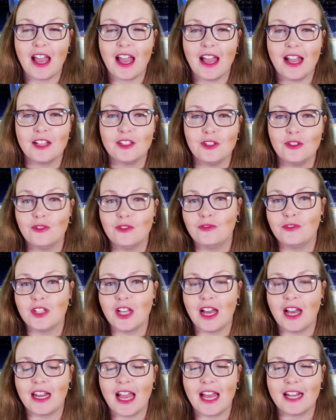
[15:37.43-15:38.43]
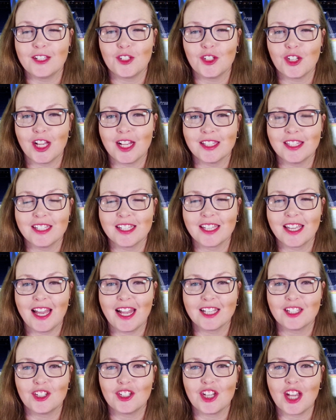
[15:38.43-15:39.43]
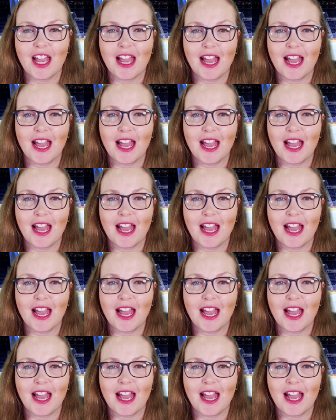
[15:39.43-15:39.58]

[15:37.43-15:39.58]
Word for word: and you've not had a chance to catch